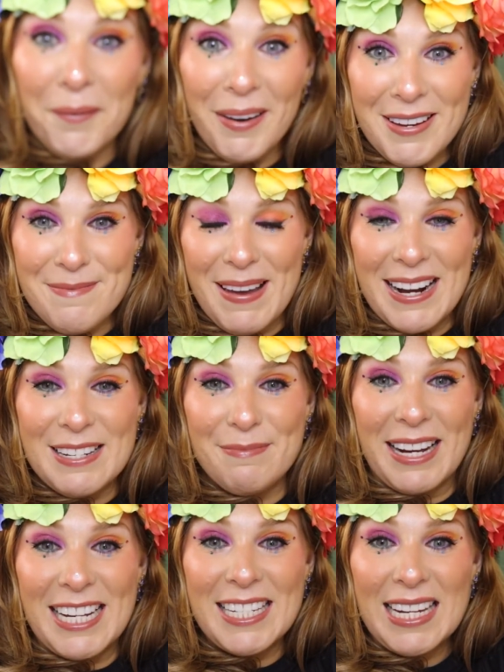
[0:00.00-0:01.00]
Welcome back to
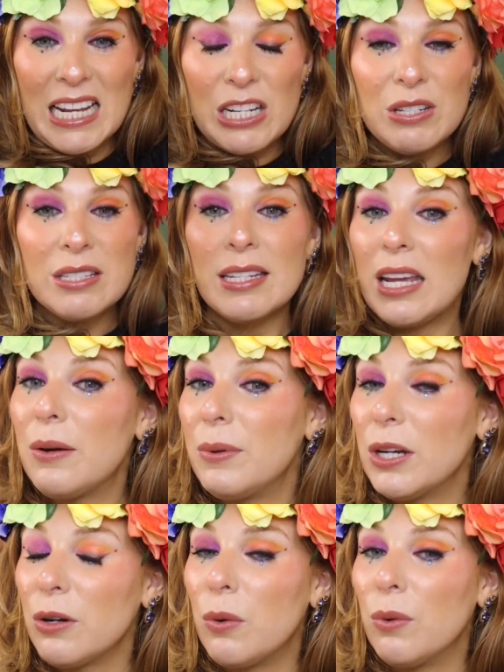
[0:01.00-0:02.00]
my channel. Today
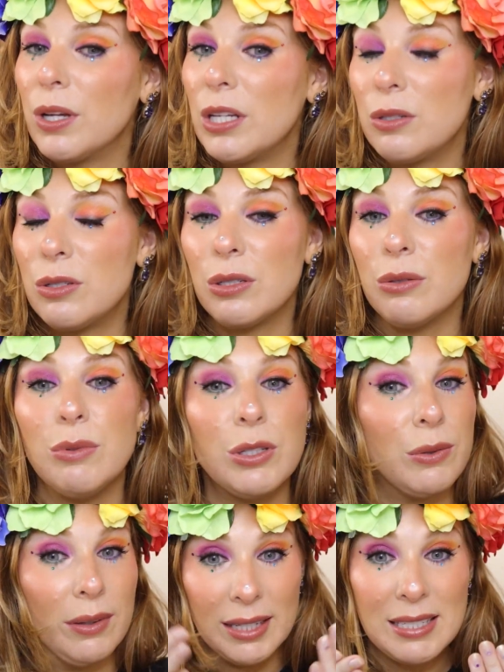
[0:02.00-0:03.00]
we are going to
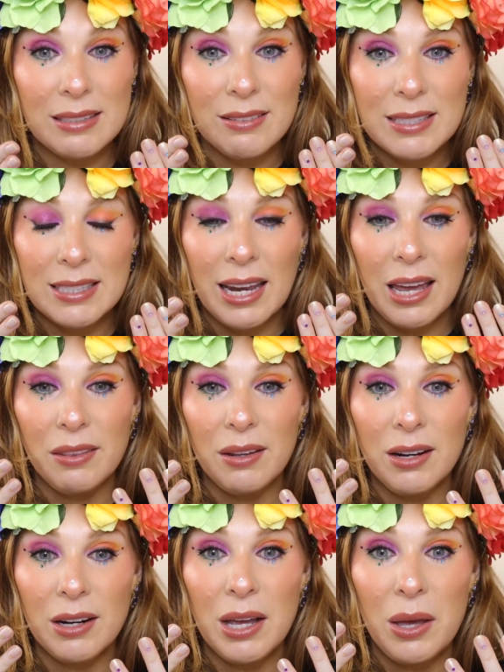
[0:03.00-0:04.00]
do this look
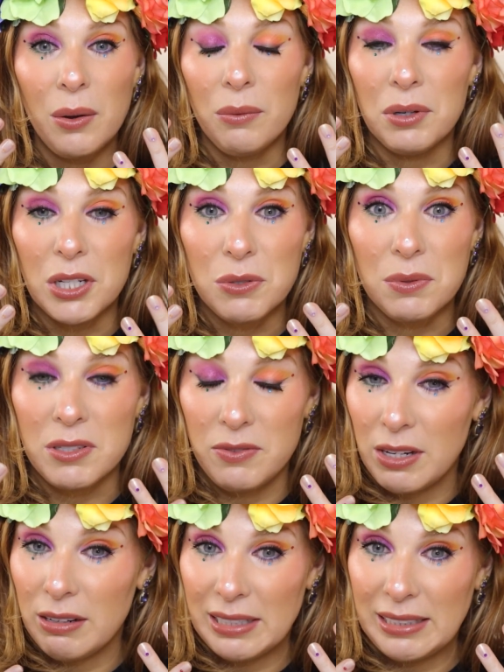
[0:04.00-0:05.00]
together, which was
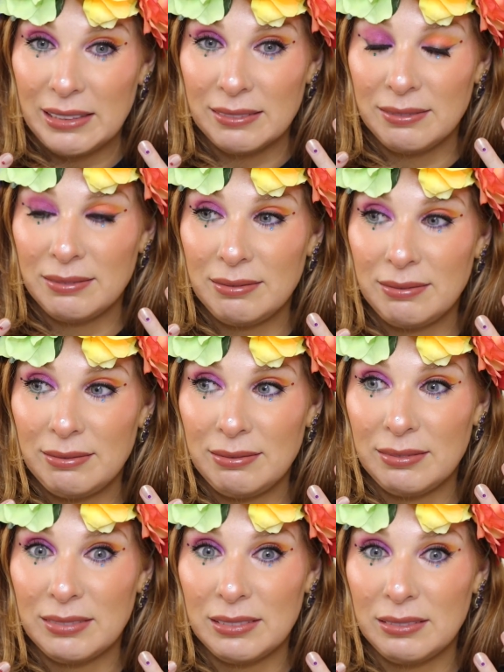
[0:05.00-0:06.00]
very,
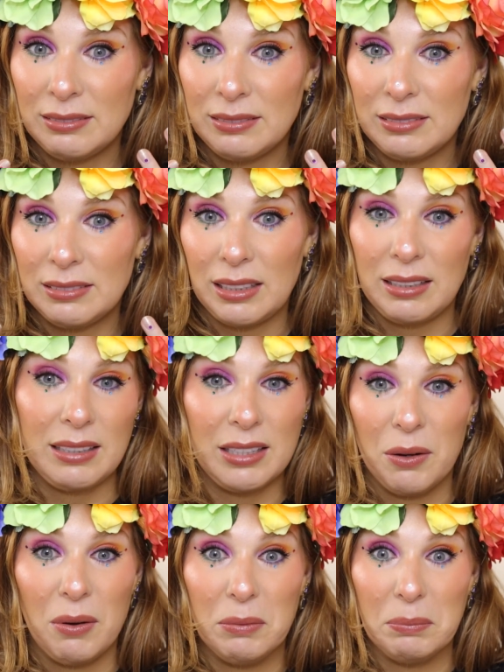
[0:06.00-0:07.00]

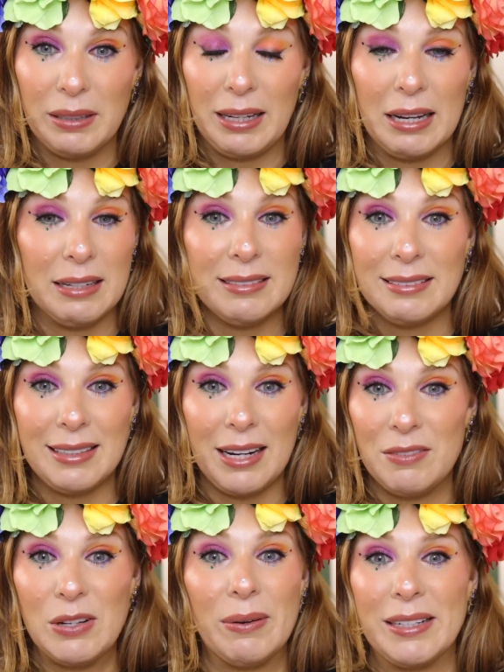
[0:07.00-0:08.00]
unplanned. I
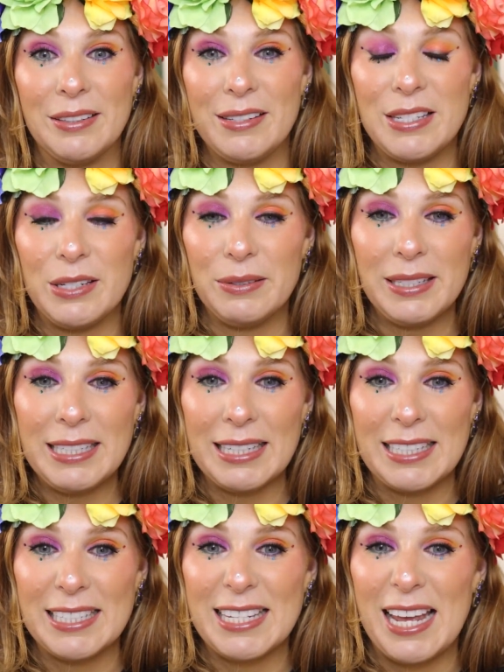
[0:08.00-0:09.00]
had no idea what I was doing.
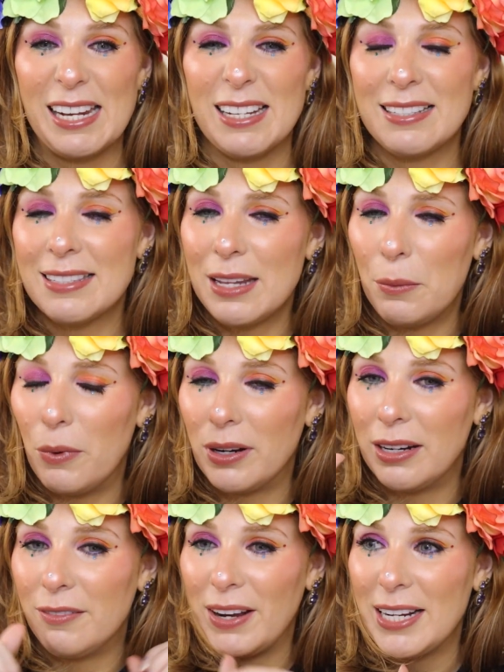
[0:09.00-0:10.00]
I just had somewhat
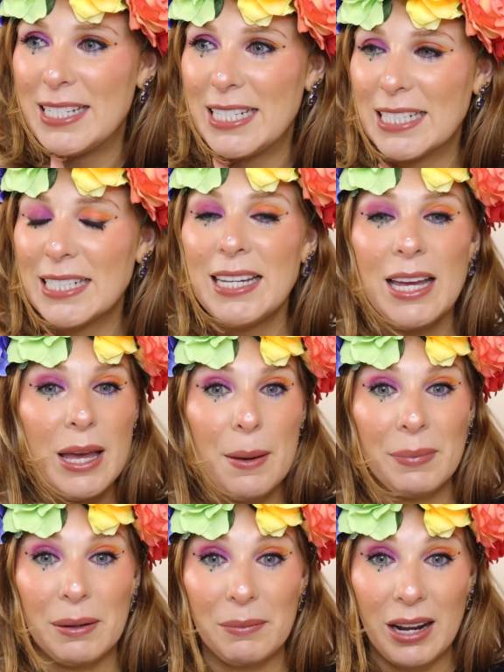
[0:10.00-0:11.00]
of an idea,
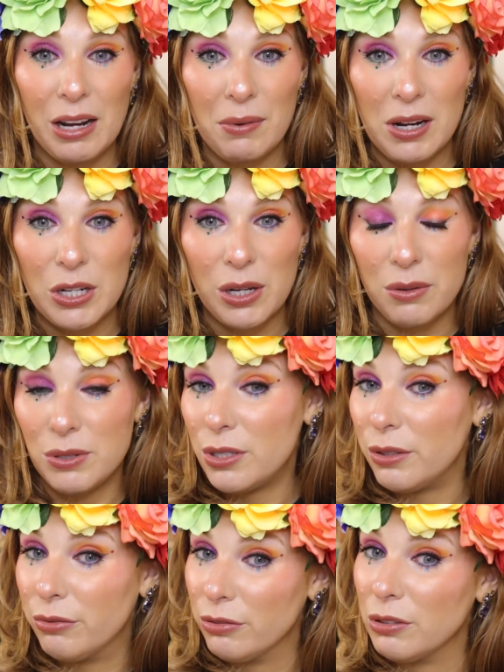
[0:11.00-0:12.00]
but I'm getting ready to go
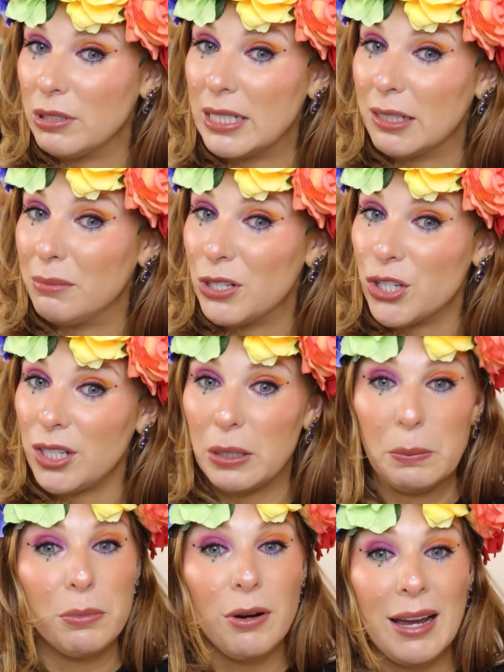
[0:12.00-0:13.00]
to Ferndale,
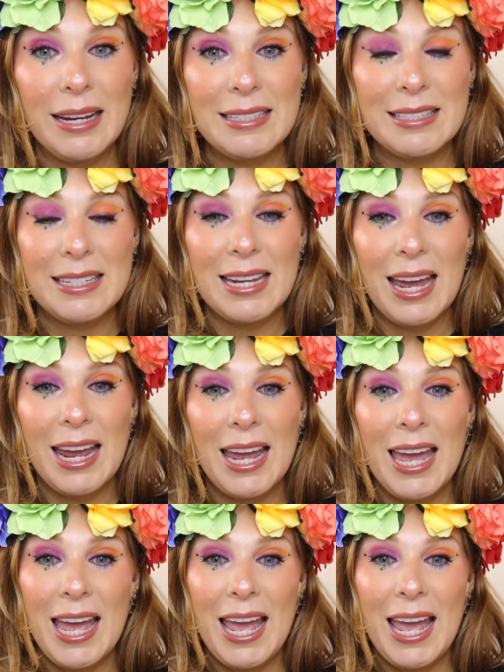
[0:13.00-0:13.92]
Michigan Pride today,